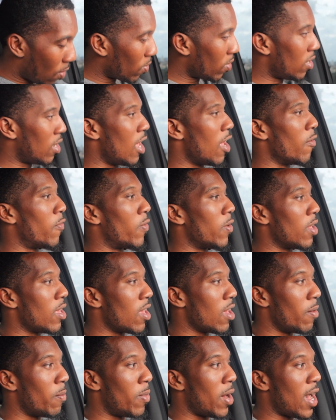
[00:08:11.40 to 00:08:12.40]
definitely
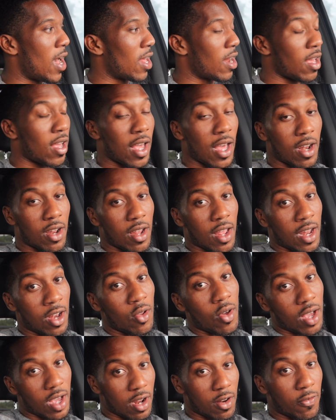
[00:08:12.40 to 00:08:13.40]
buy it. I
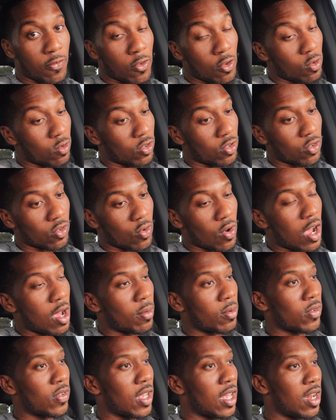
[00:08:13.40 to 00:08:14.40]
know I got a few
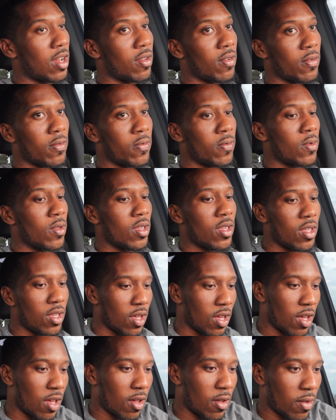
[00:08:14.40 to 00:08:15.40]
subscribers that
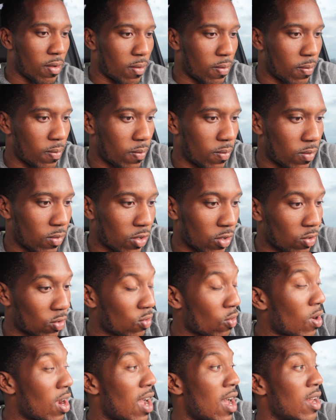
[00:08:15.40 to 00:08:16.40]
have
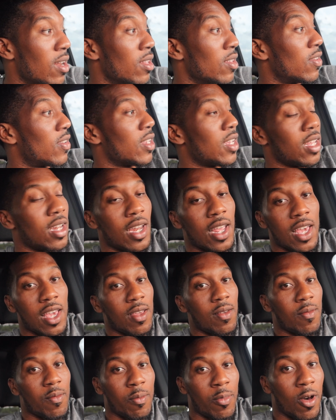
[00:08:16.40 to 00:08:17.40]
subscribed and said
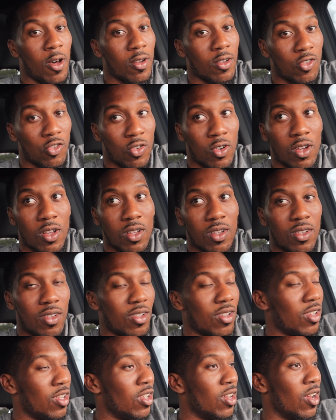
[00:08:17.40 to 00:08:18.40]
they bought the truck.
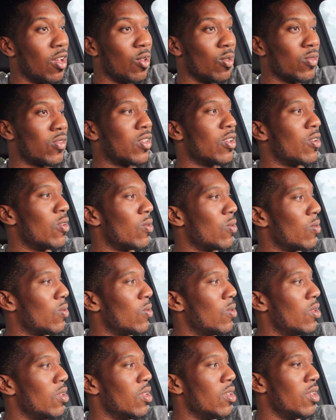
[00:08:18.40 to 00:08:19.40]
You know, so
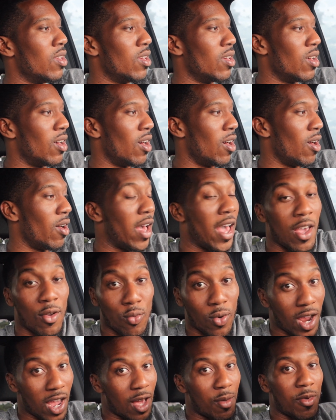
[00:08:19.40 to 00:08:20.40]
hey
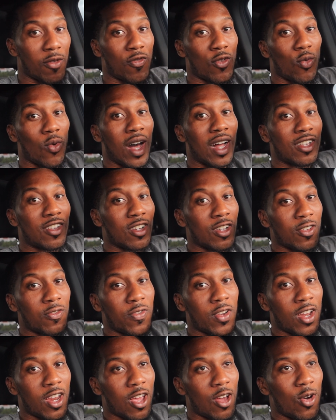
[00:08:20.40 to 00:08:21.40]
Ram, if you're watching this
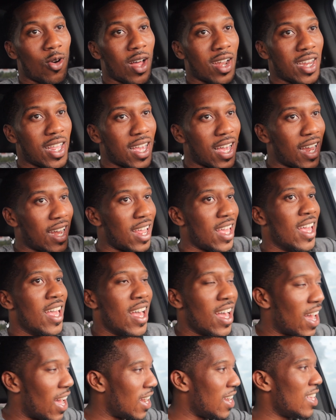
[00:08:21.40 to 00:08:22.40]
video, I need
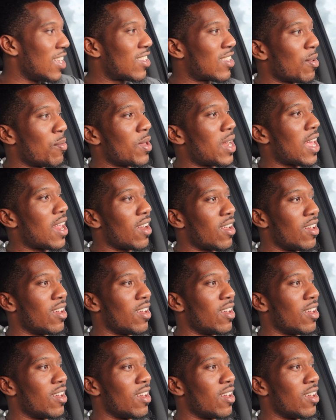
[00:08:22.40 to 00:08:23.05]
some of that